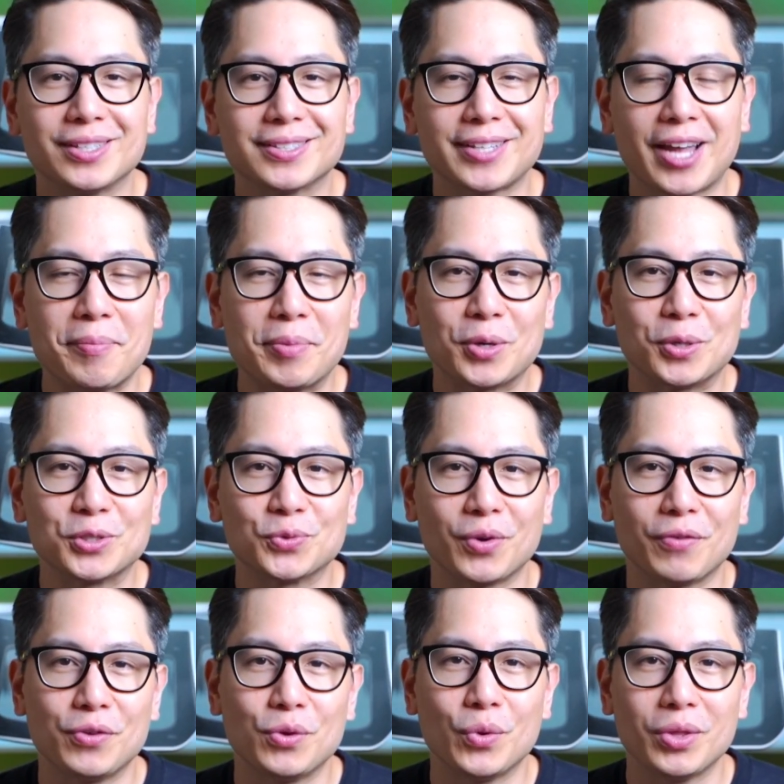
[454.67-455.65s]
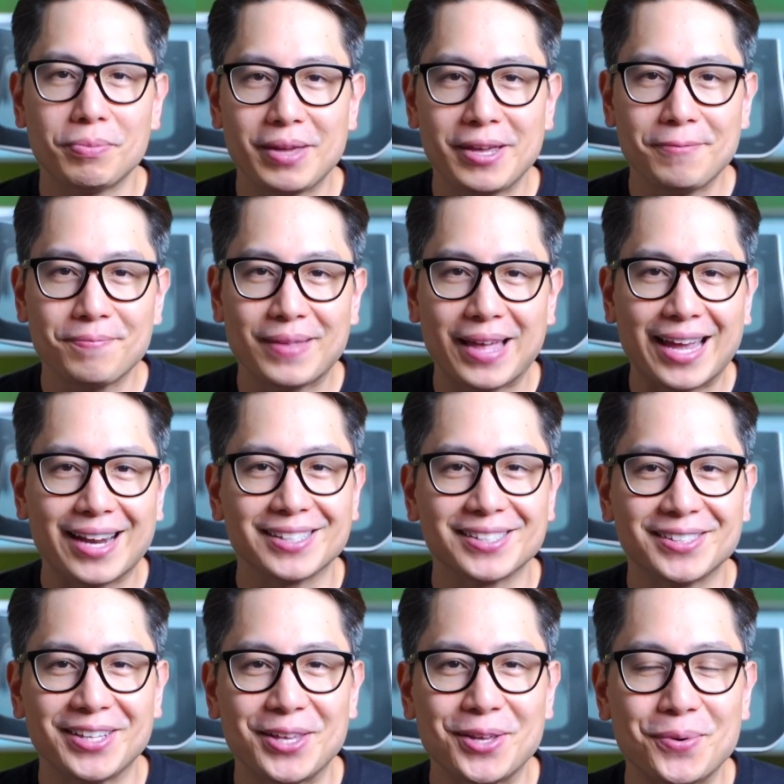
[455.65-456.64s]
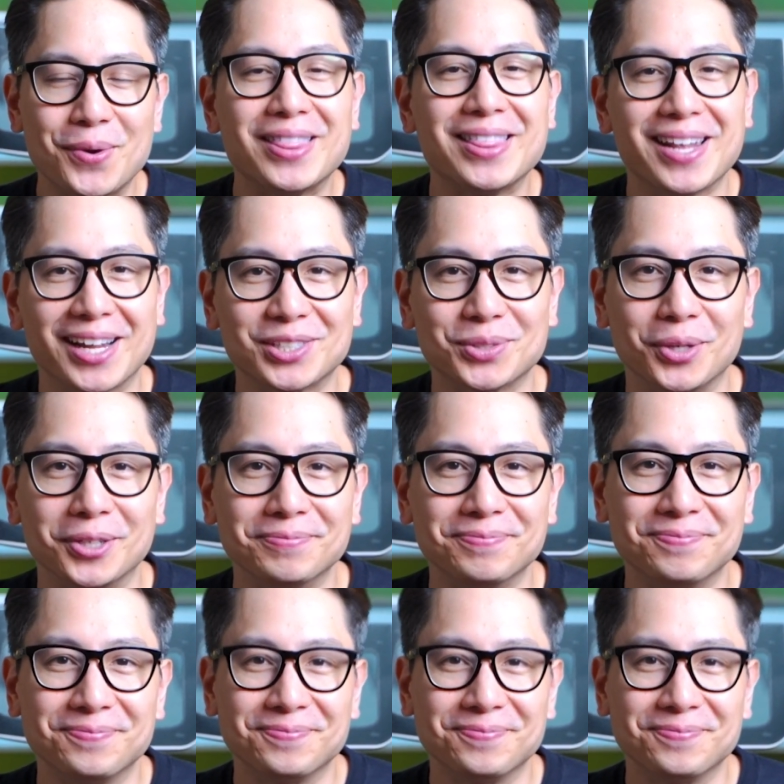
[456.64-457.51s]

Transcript: this CyberGhost review with me, and I'll see you in the next one.